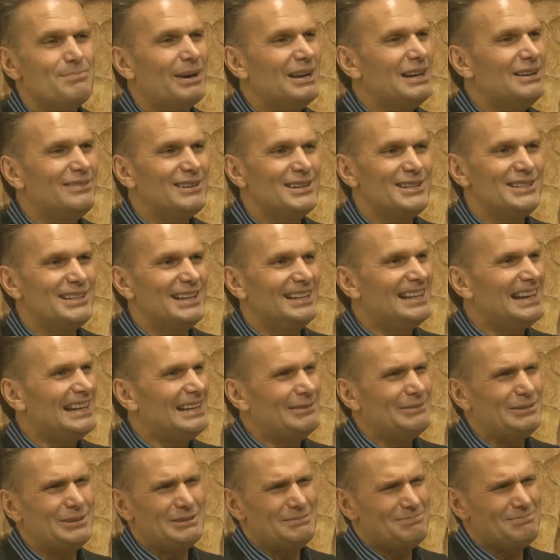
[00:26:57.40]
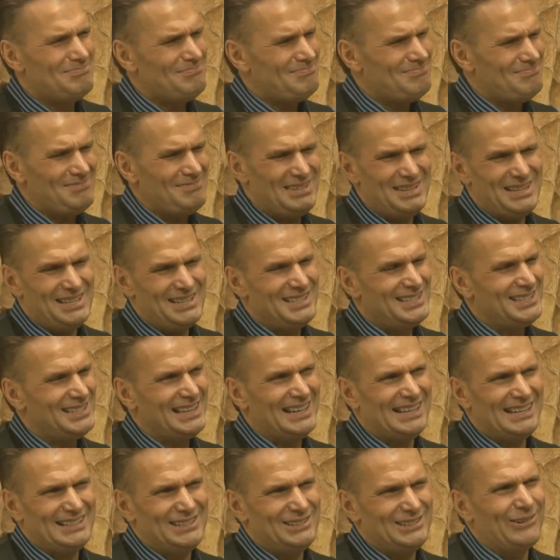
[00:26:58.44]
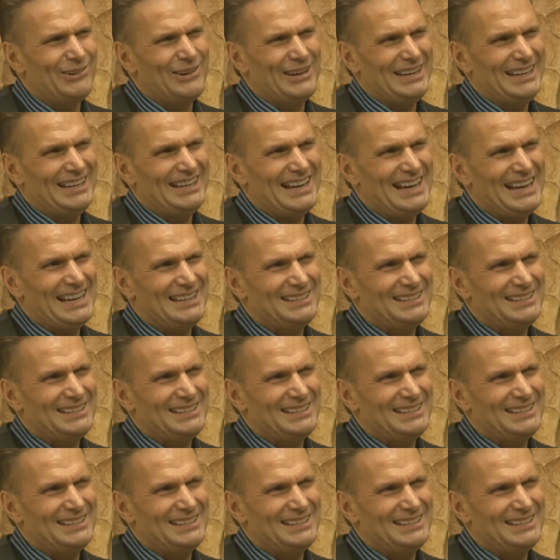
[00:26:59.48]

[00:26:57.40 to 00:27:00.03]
Buddy Rich said that it's like a toy kind